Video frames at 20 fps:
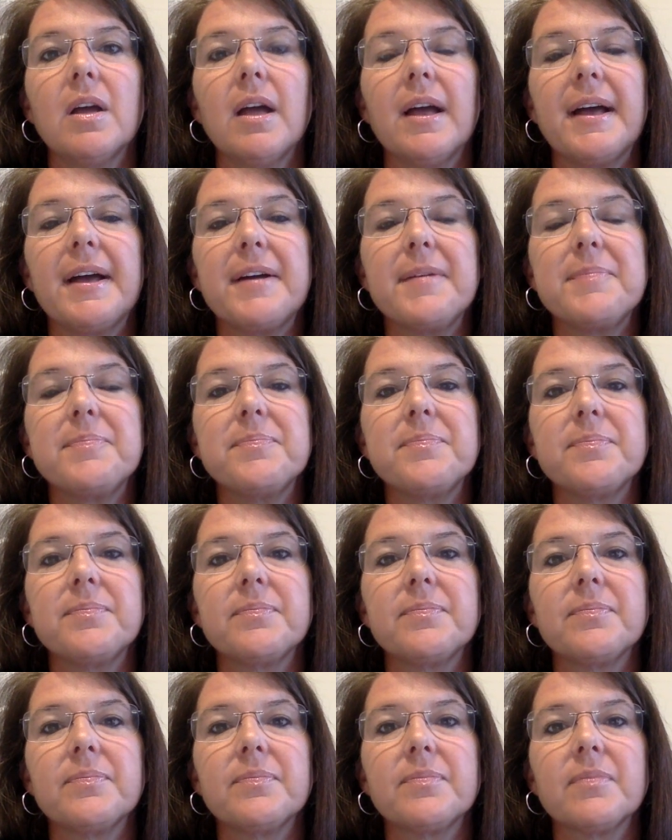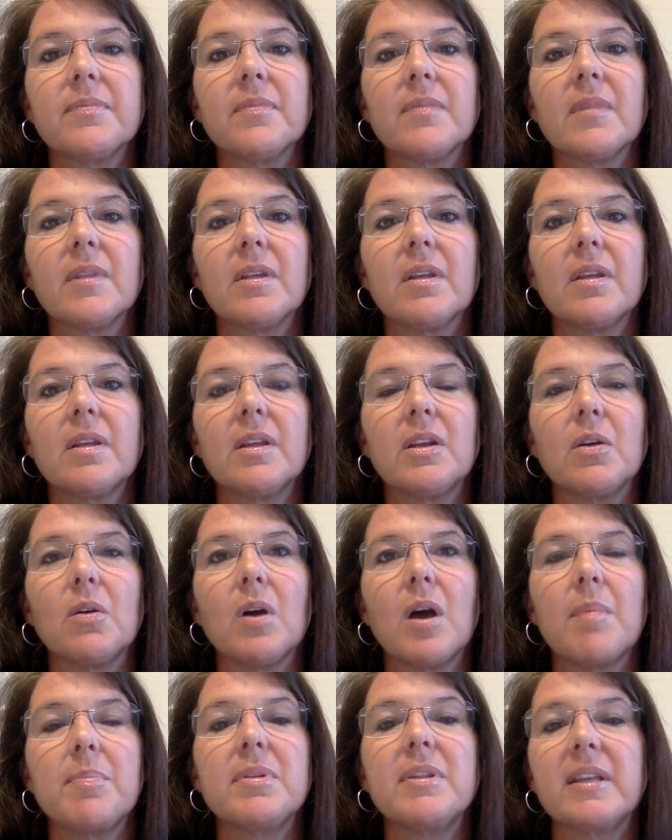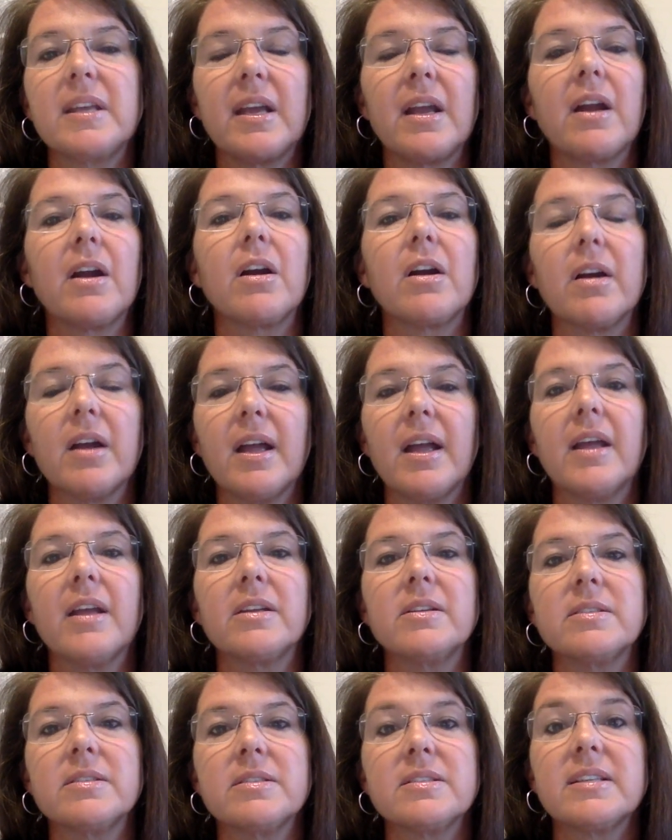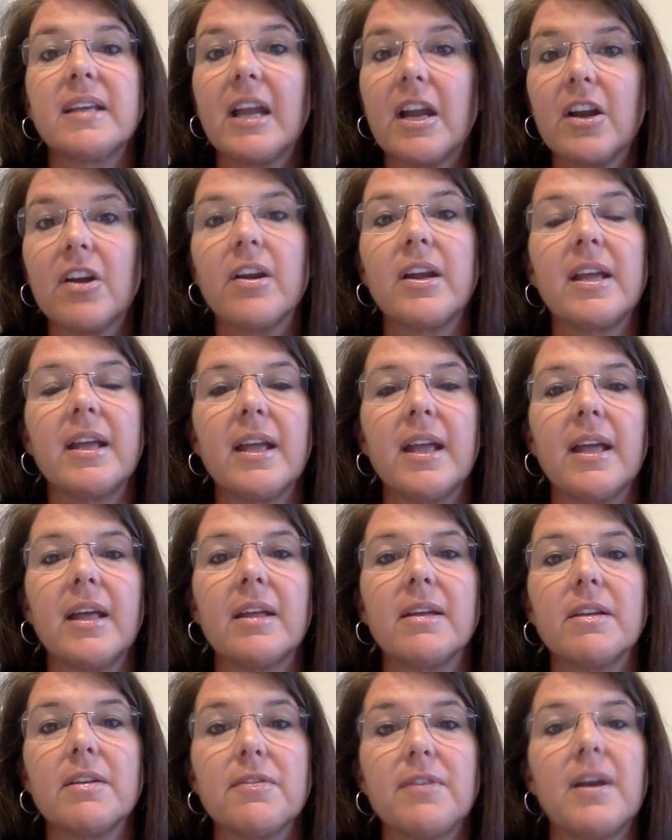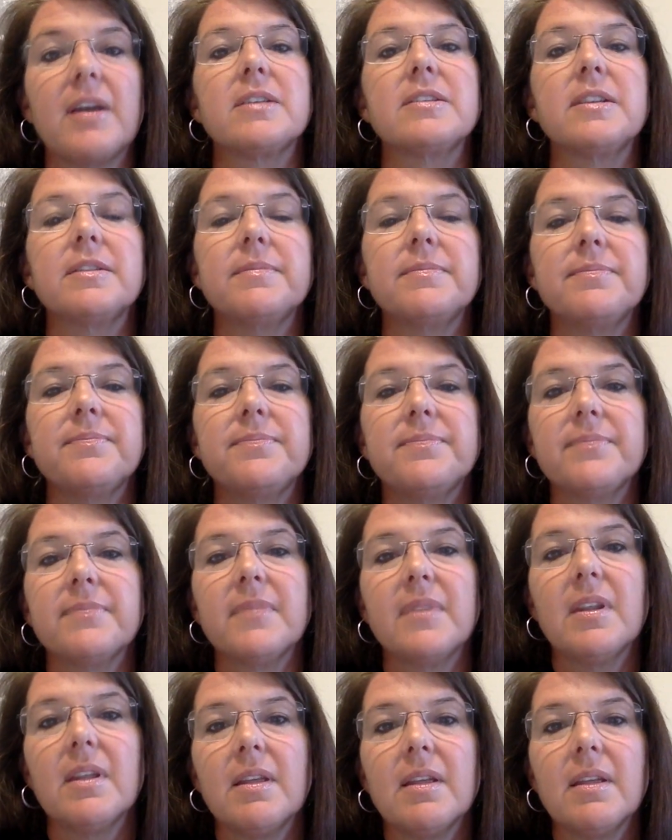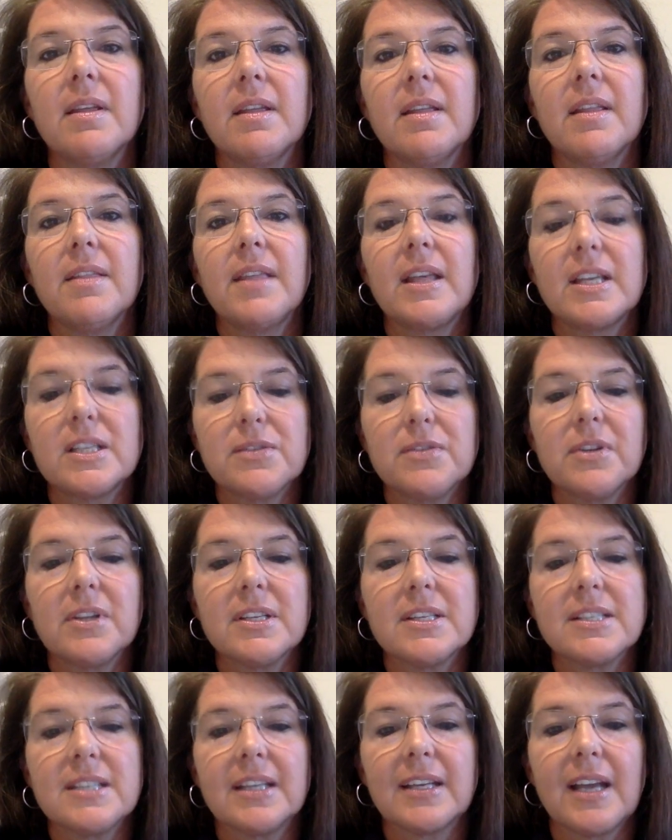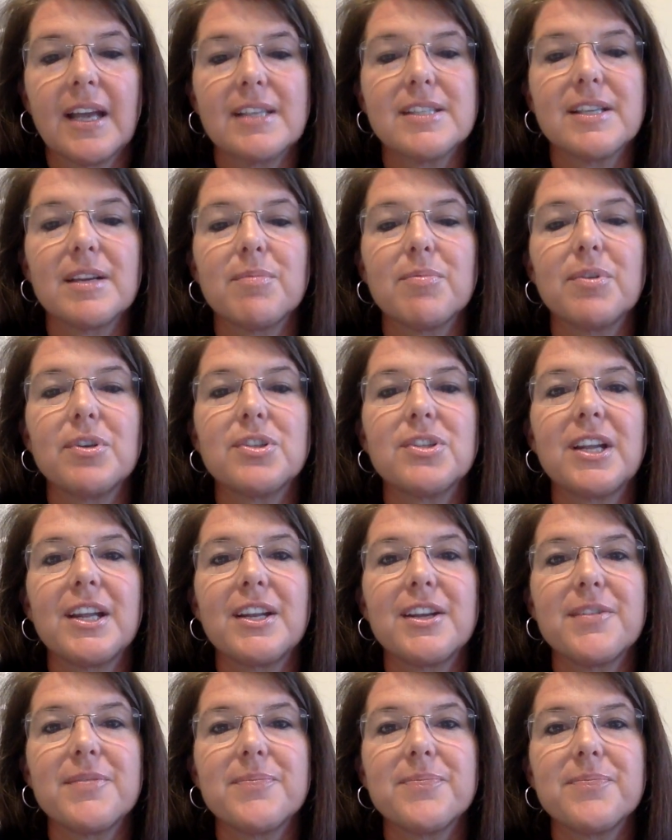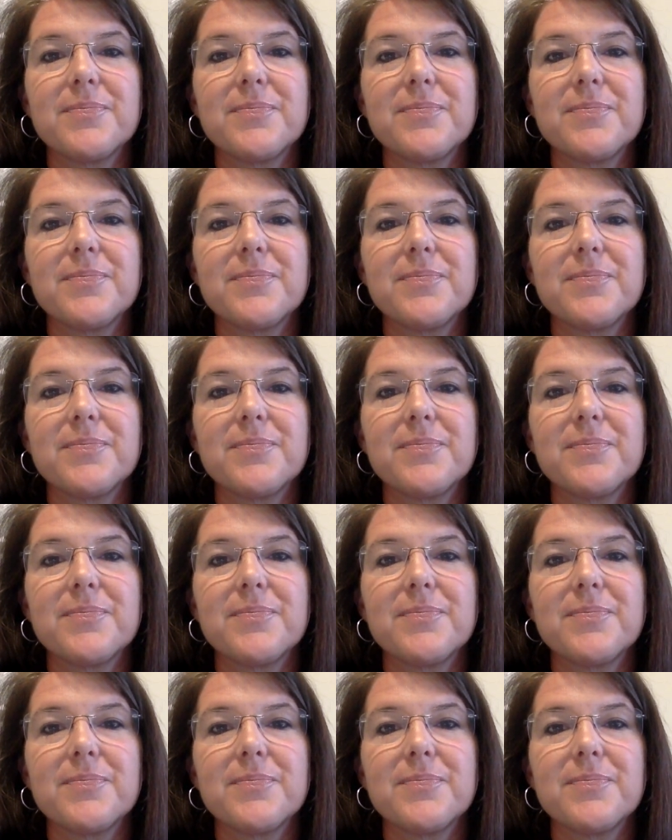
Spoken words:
um, up in the air and scary and affected. Thanks for listening, guys. I appreciate it.